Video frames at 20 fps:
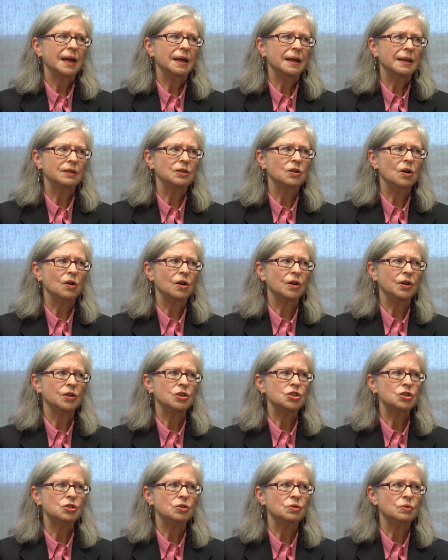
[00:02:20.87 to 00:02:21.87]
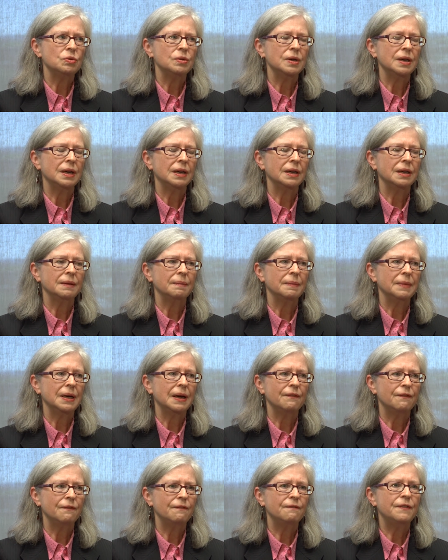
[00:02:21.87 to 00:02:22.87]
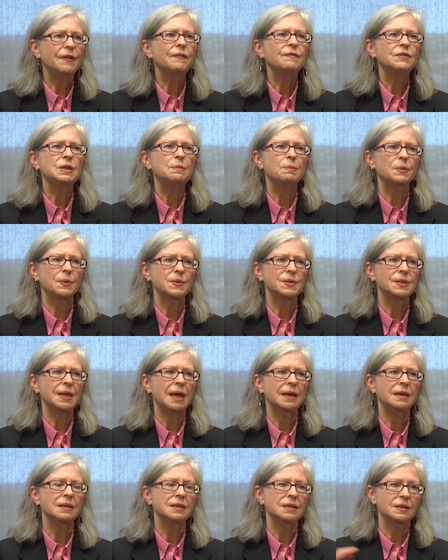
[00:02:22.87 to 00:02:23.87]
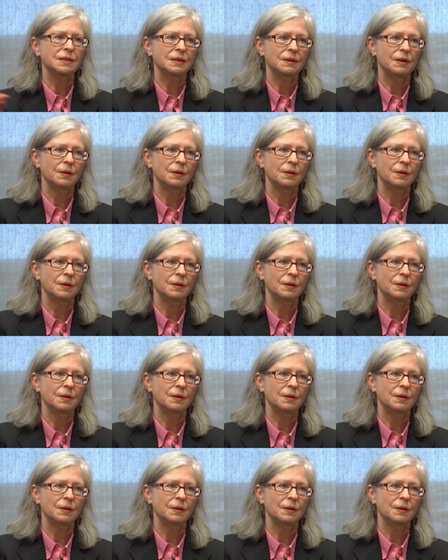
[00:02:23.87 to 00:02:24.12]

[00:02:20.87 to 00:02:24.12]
had gone to um, a 50%